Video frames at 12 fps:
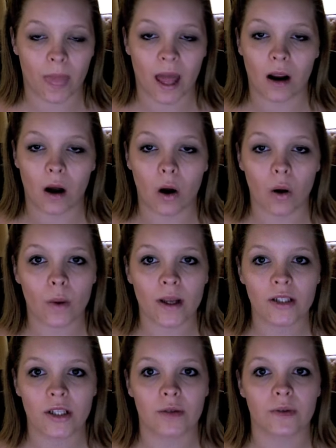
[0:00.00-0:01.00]
I
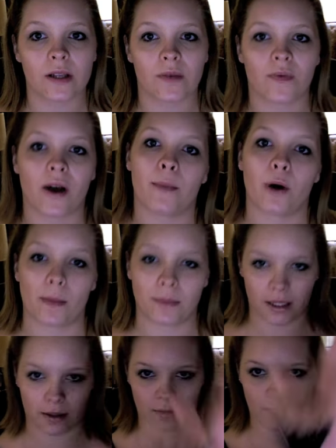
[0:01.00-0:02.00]
always use a fiber optic,